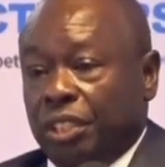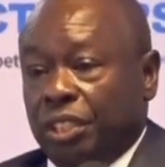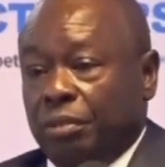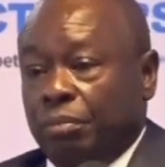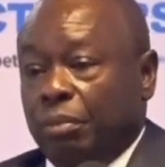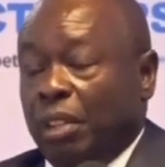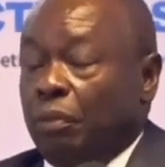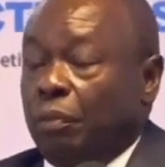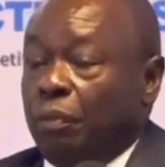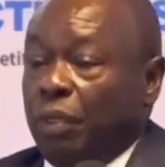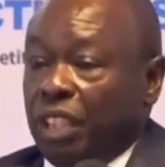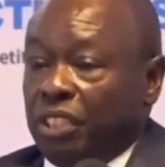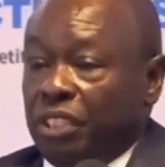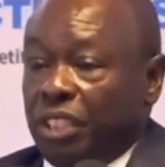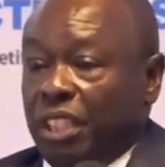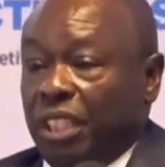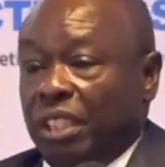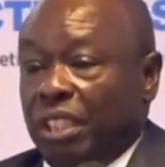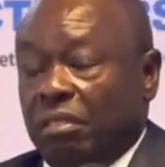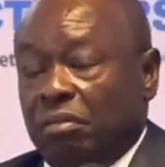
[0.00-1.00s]
manufacturing,
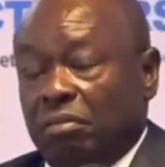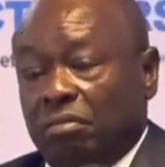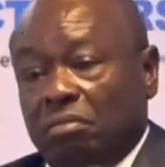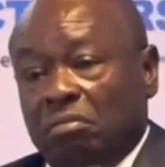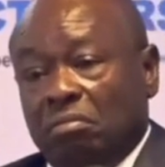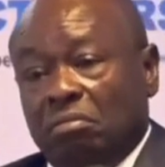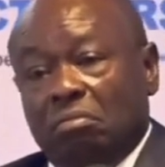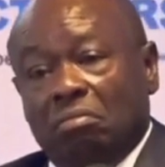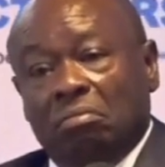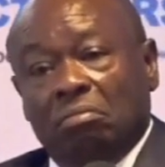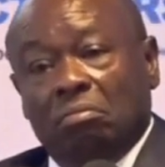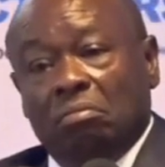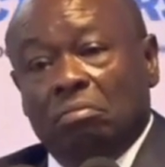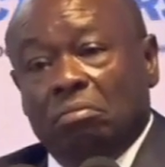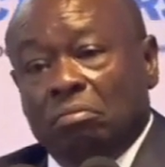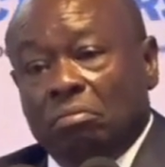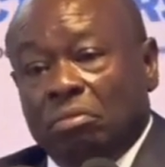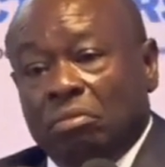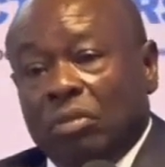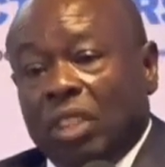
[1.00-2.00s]

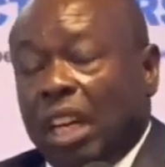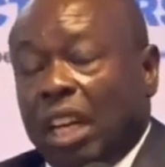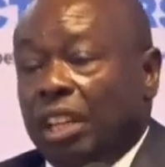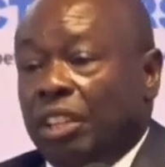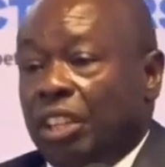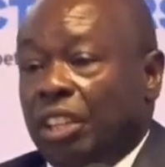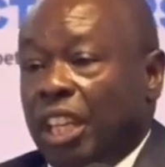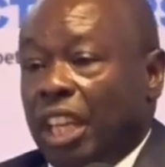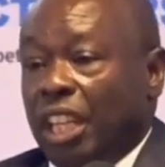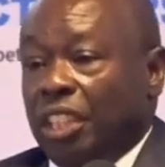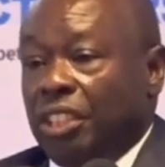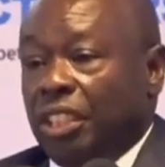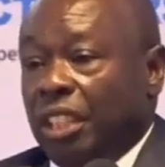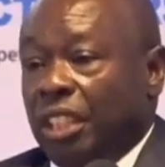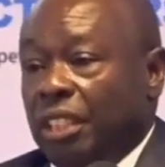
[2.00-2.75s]
agriculture,